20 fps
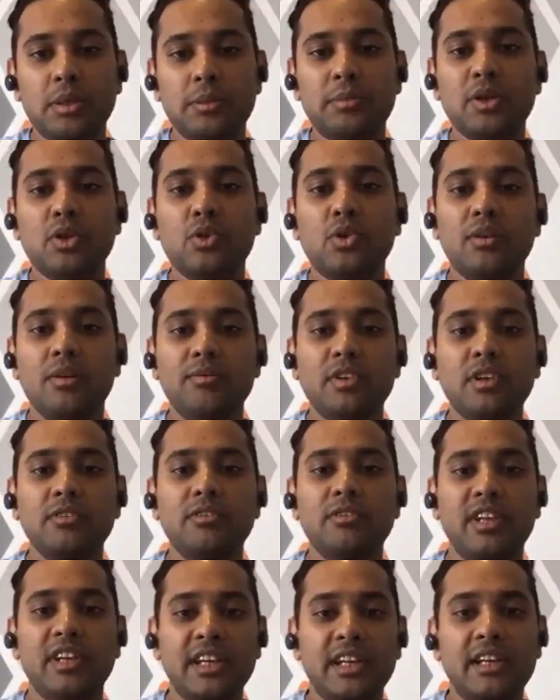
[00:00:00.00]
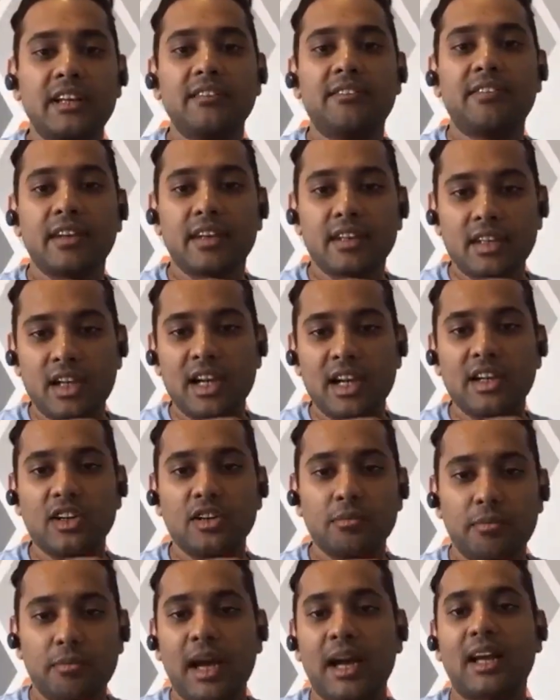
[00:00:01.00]
People who come from very different
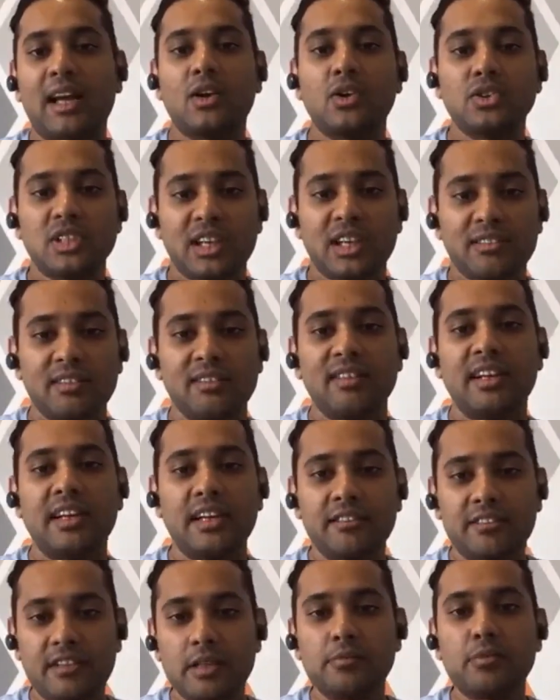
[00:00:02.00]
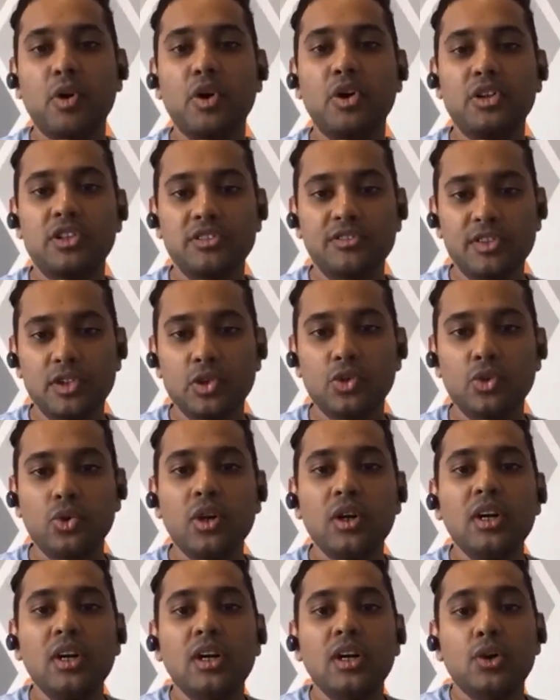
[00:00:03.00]
kind of backgrounds have a very different point of view,